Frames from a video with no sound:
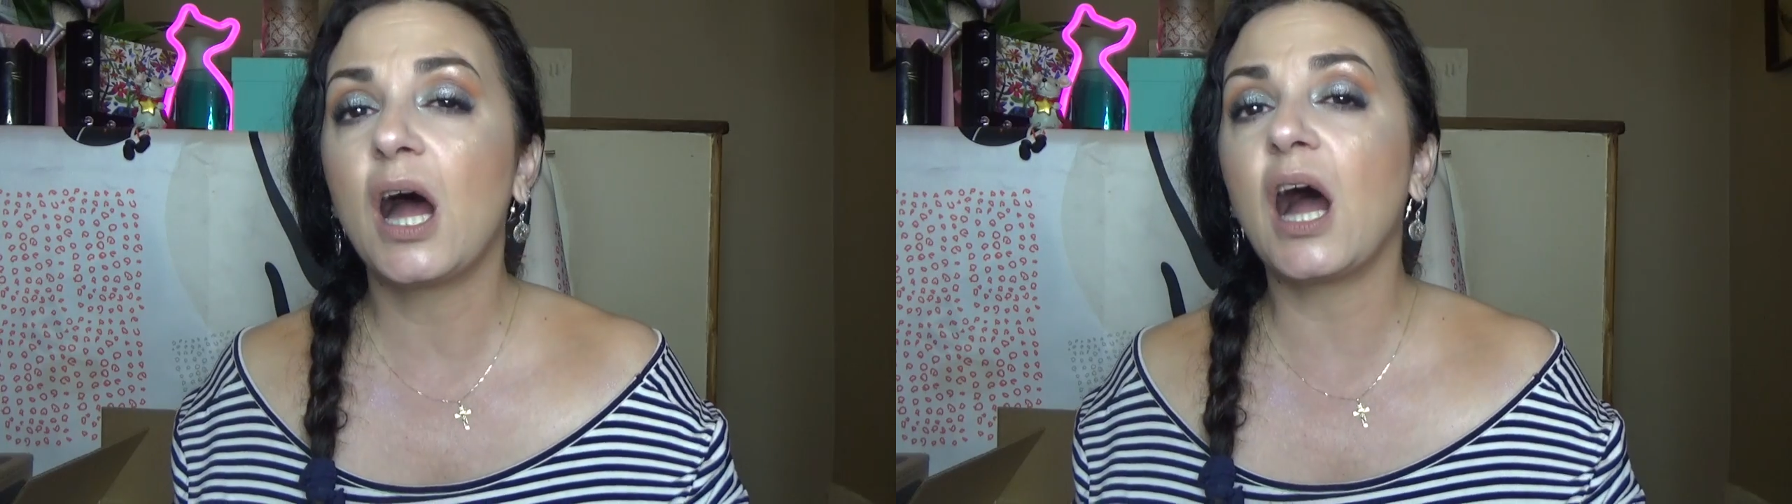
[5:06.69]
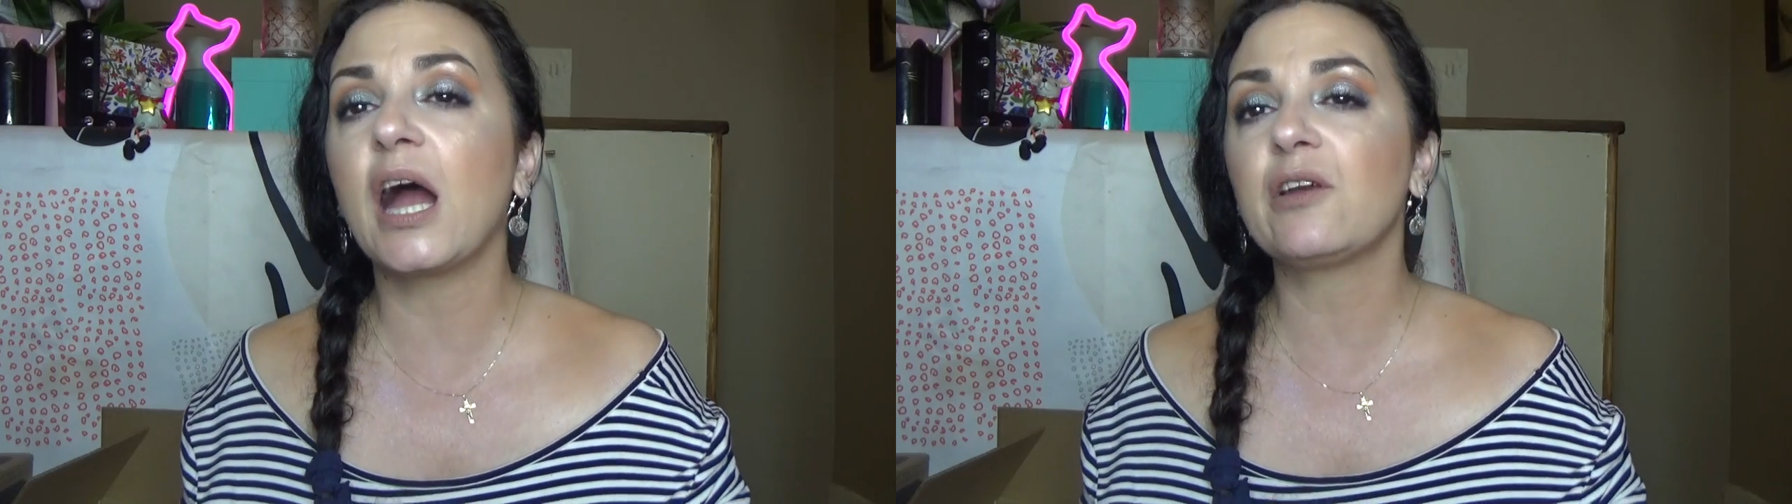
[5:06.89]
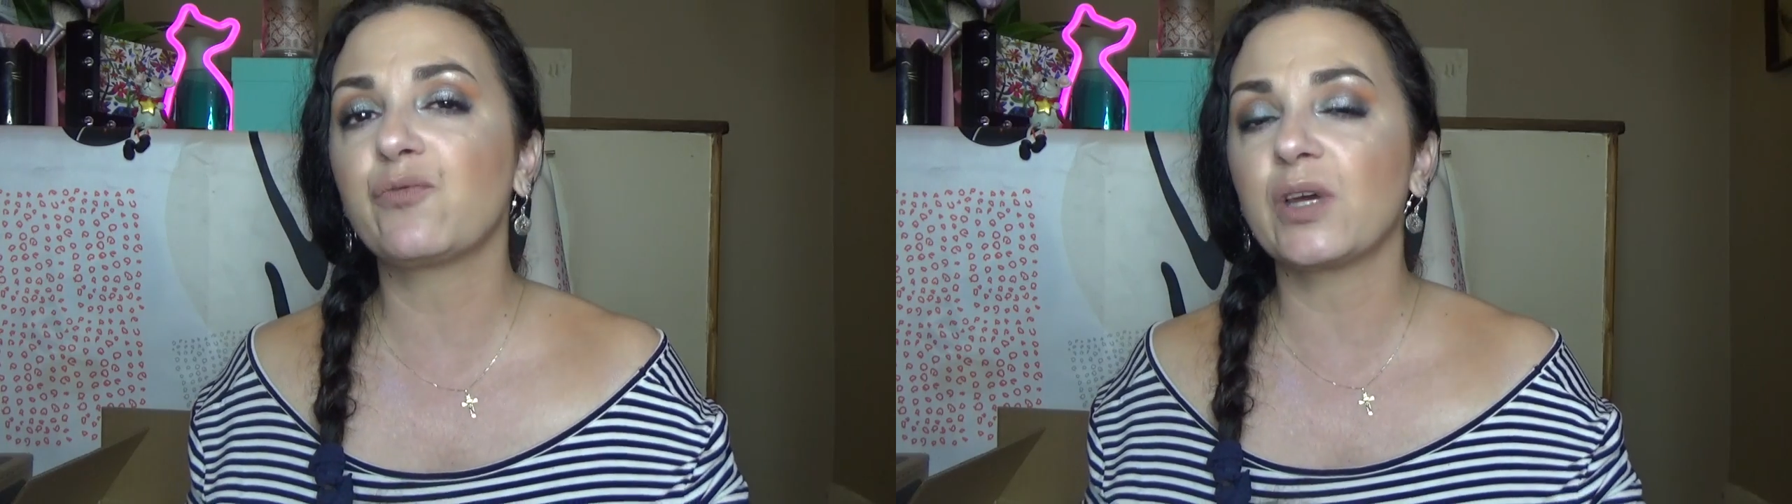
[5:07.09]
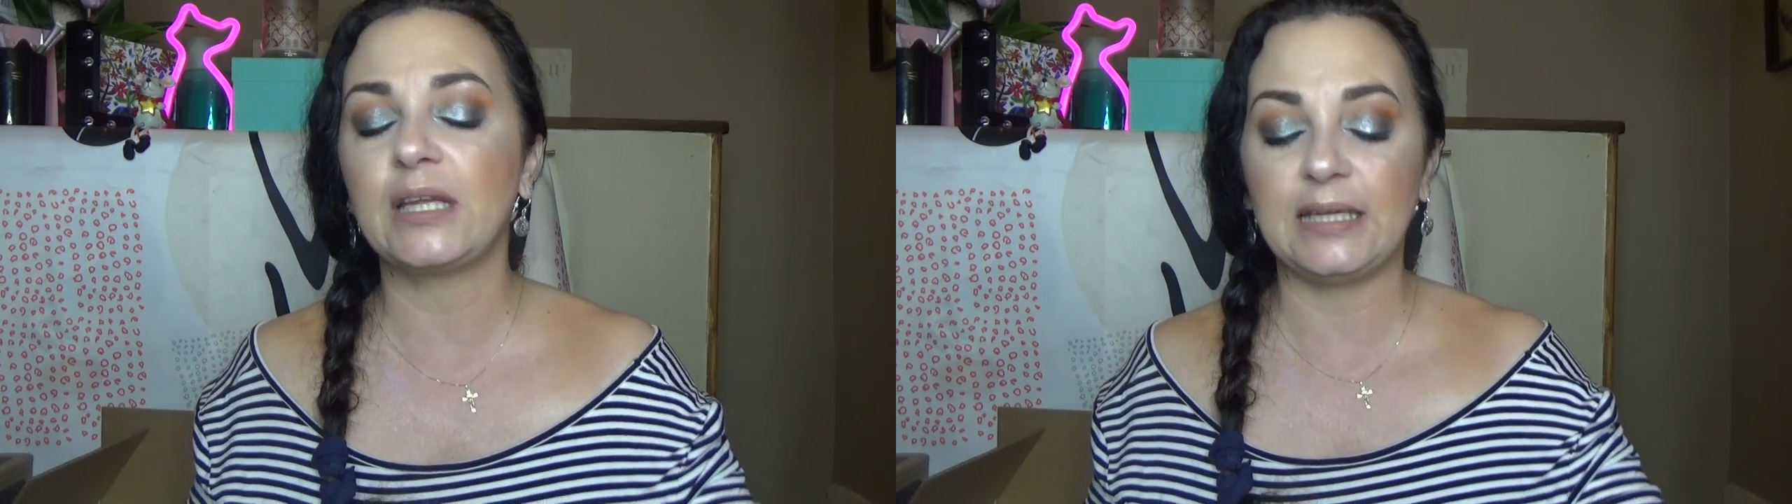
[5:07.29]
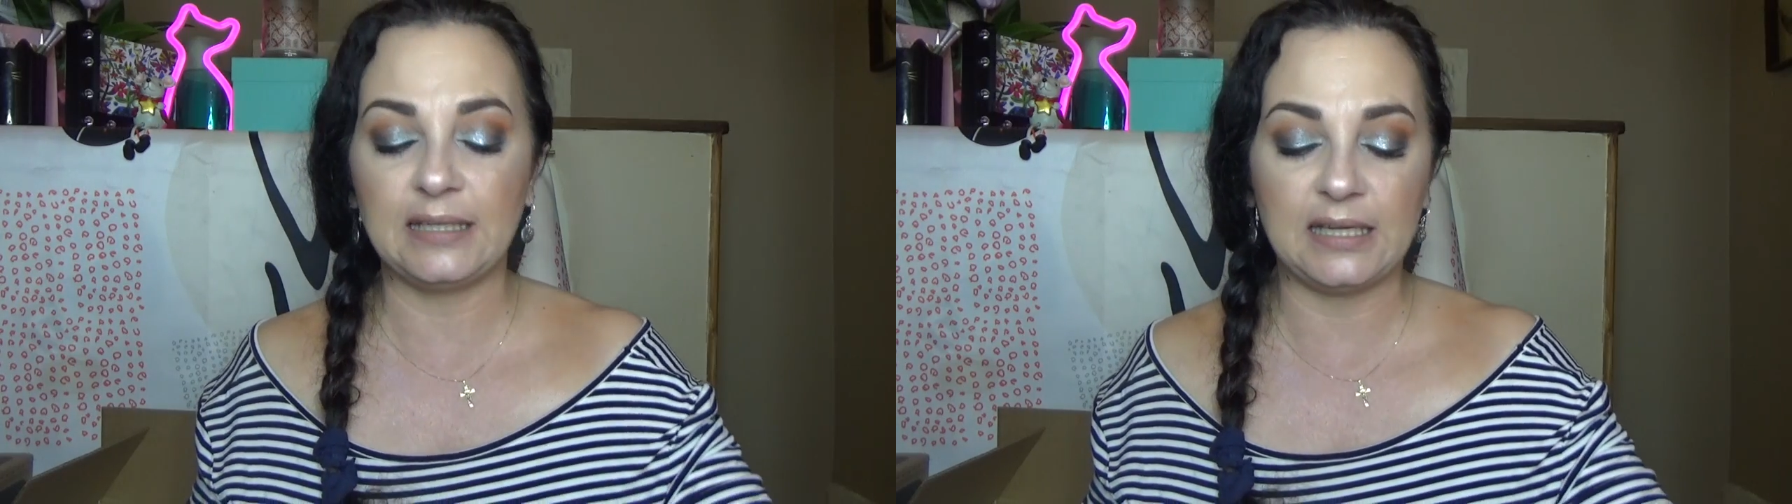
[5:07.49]
I
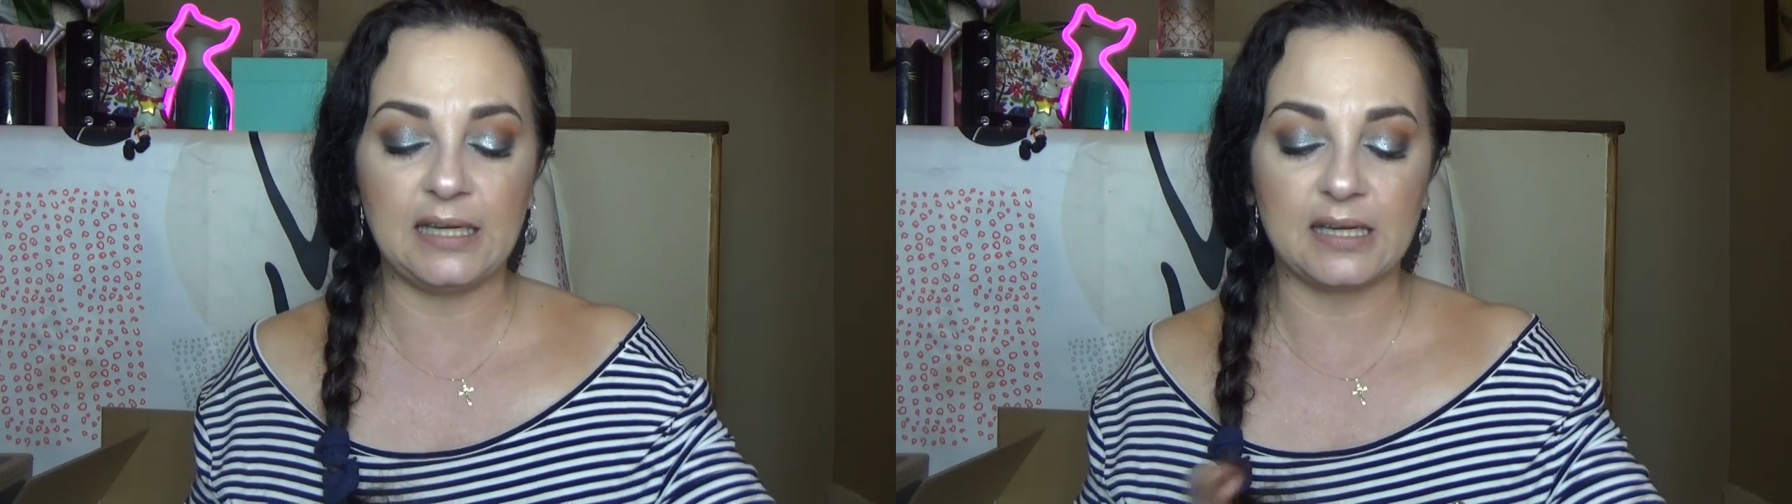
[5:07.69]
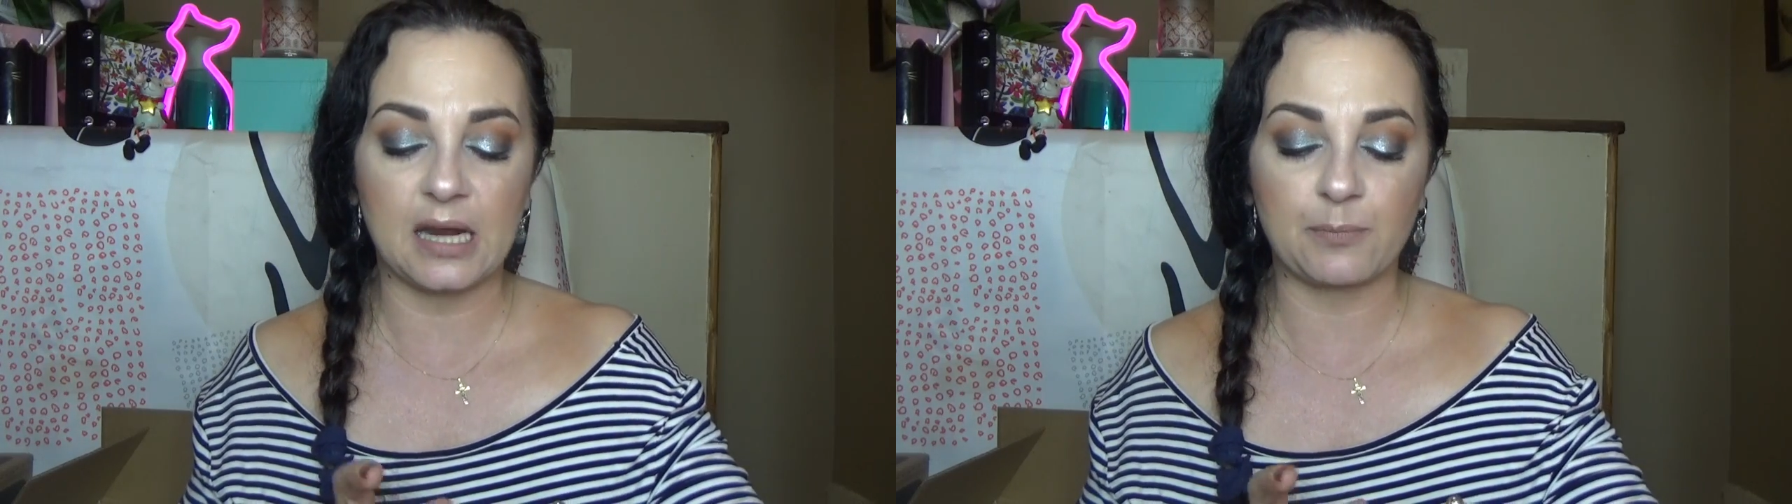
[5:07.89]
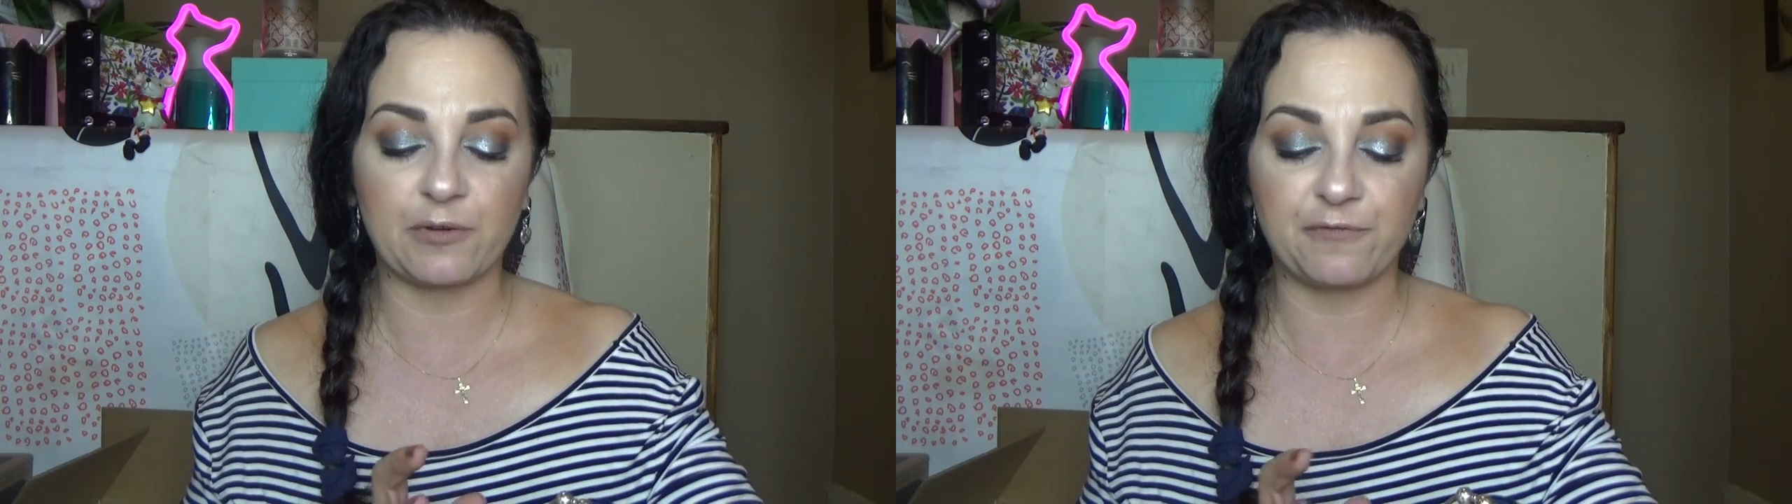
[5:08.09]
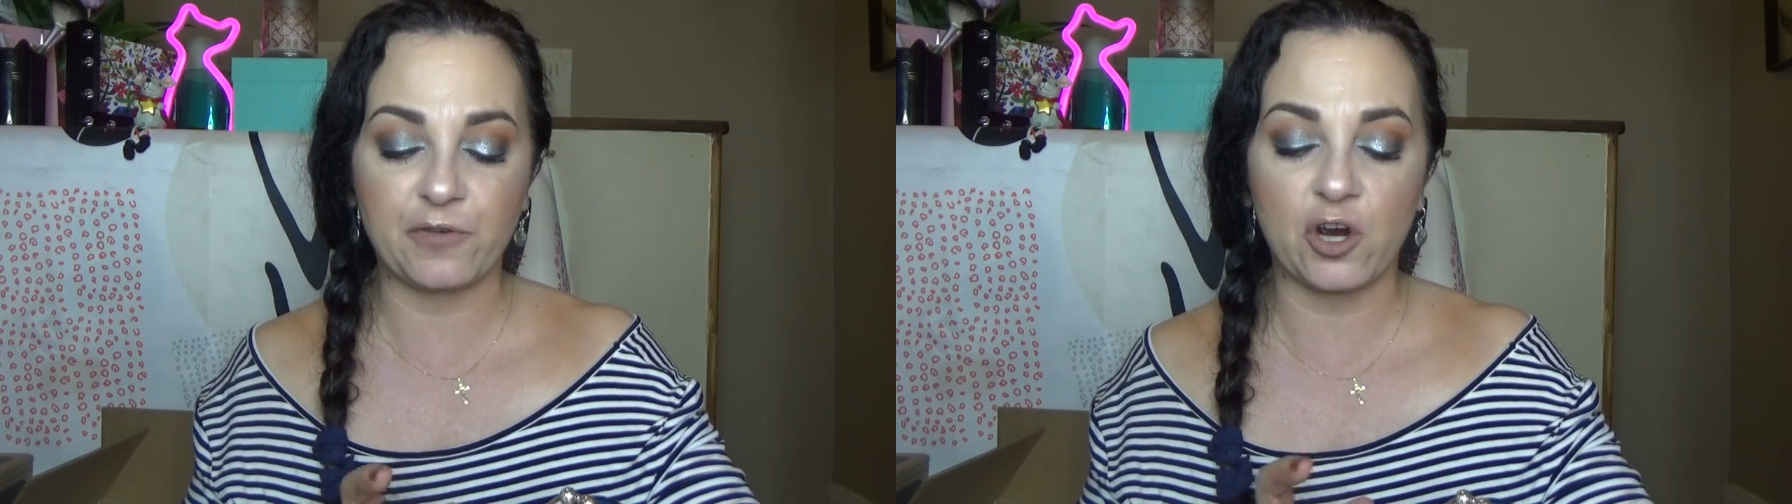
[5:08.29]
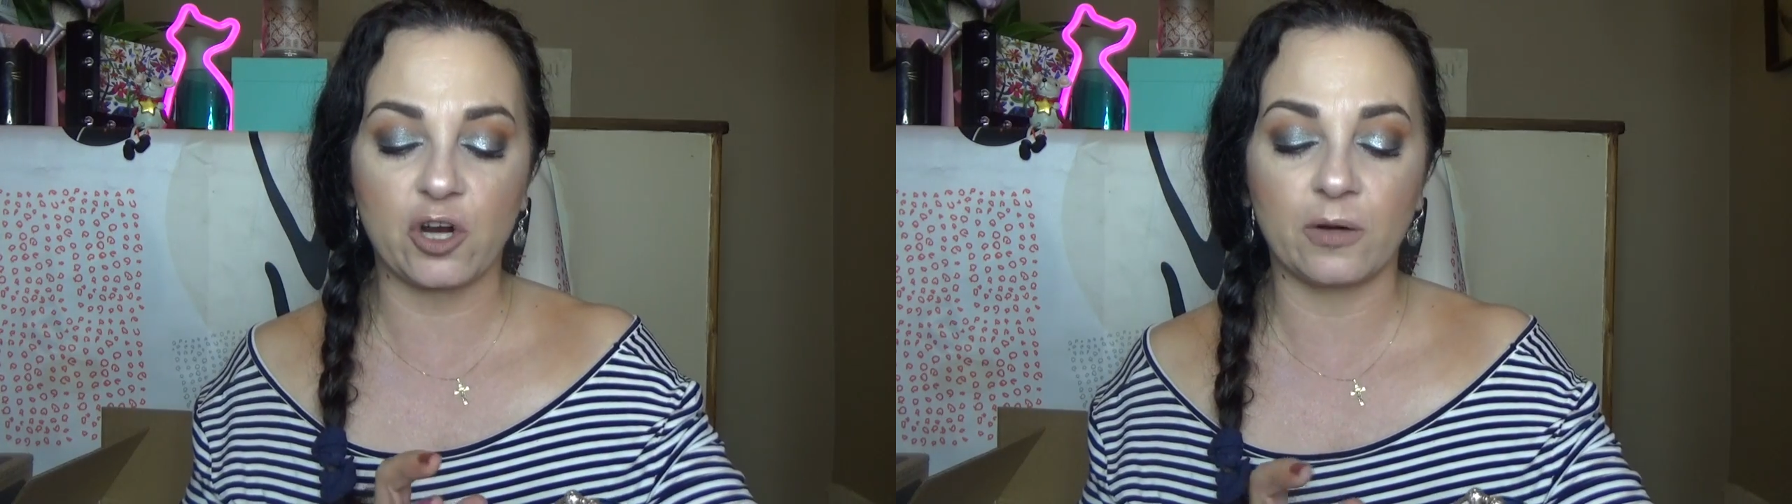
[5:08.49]
really need and
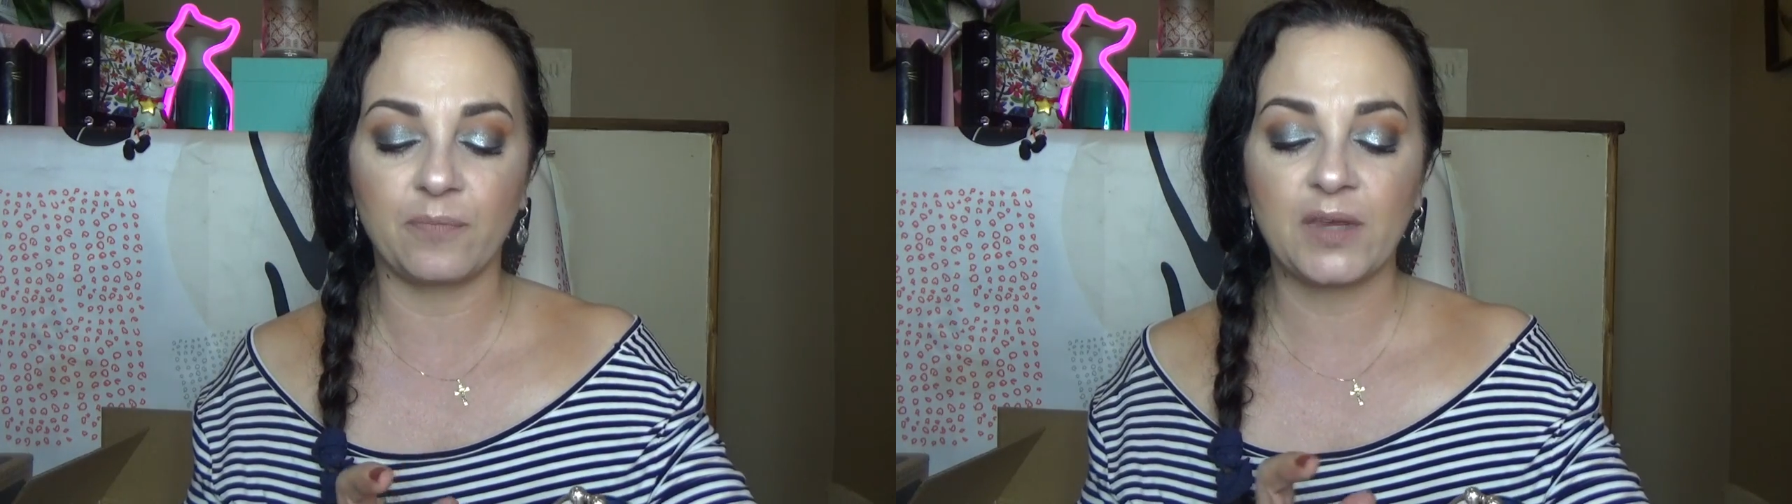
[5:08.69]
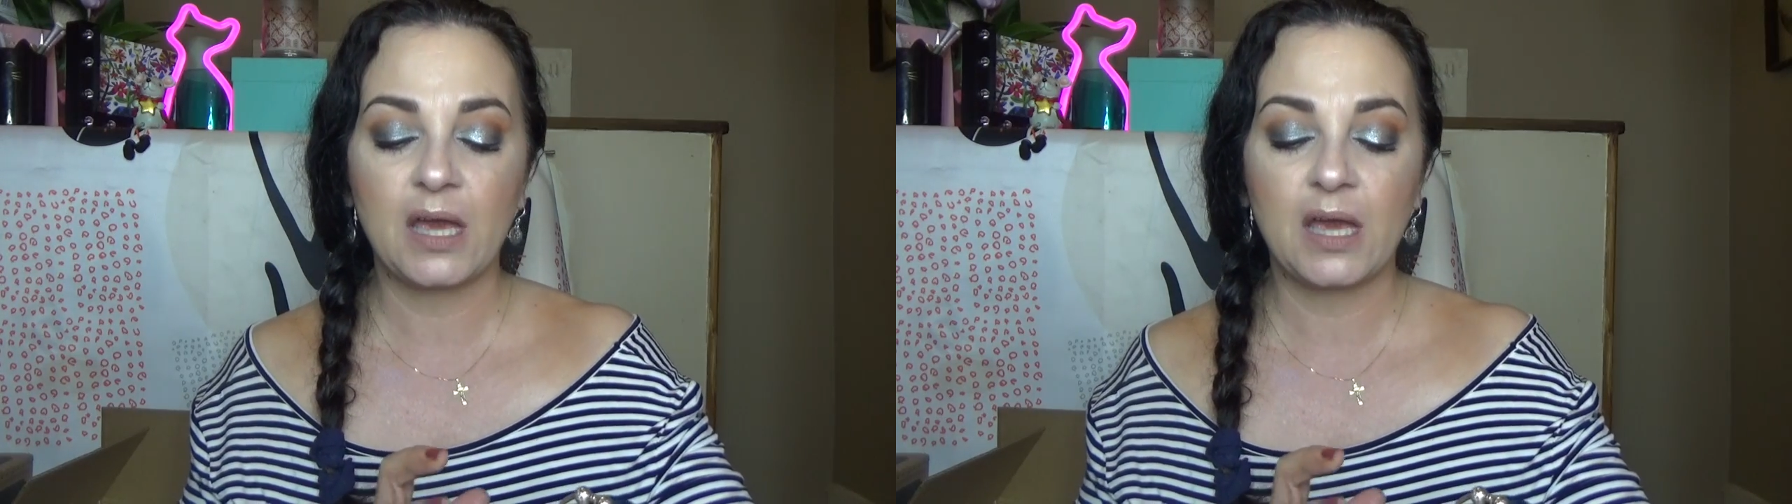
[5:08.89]
prefer